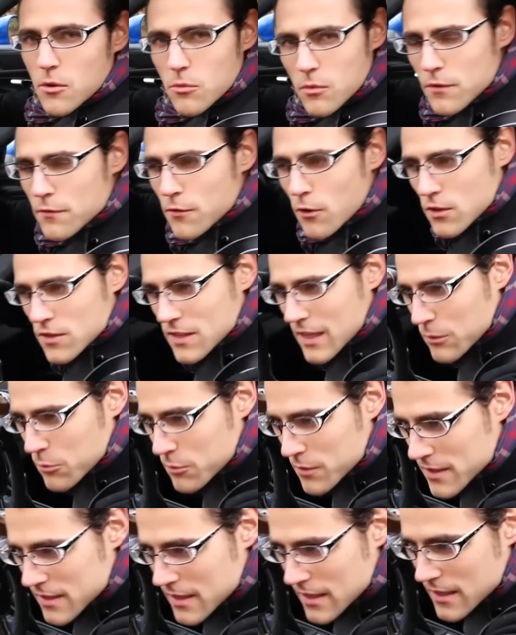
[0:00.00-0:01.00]
We, for example,
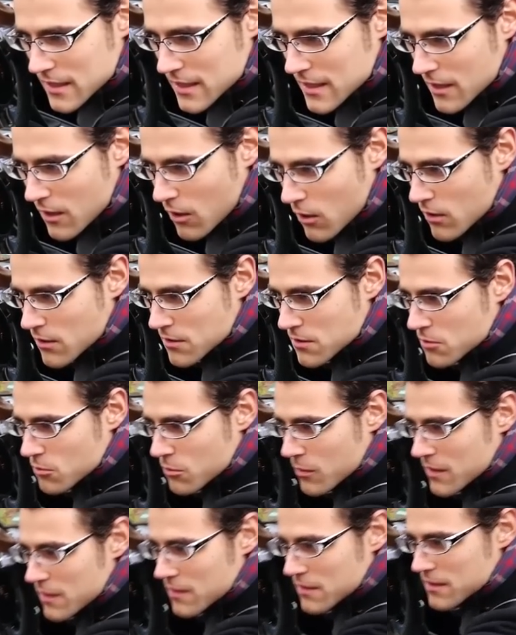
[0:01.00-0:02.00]
we see it here also
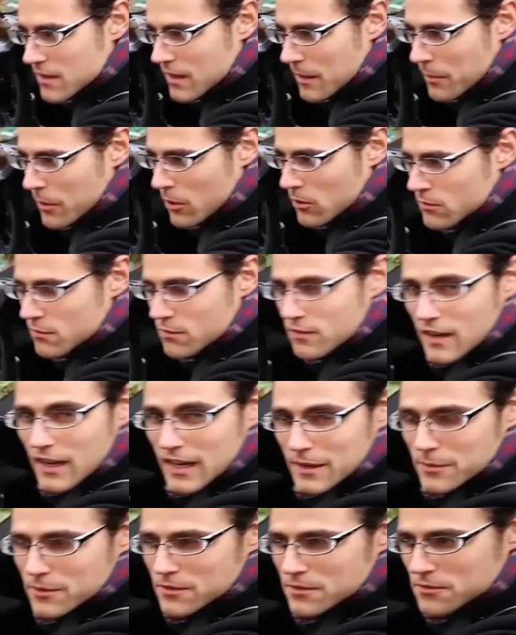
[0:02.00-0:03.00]
with this carbon
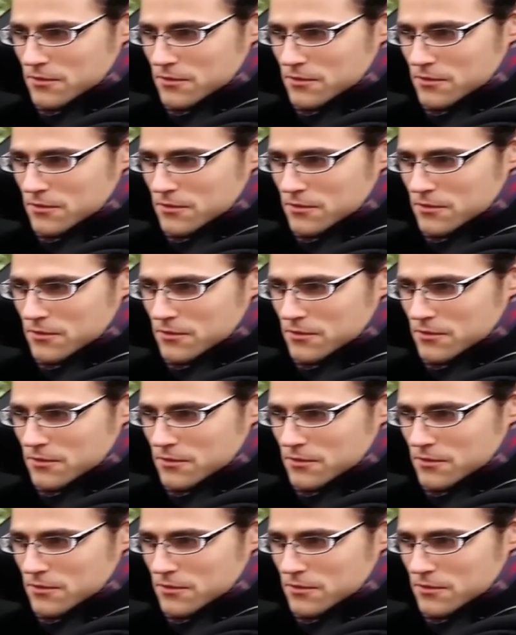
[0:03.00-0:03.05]
fiber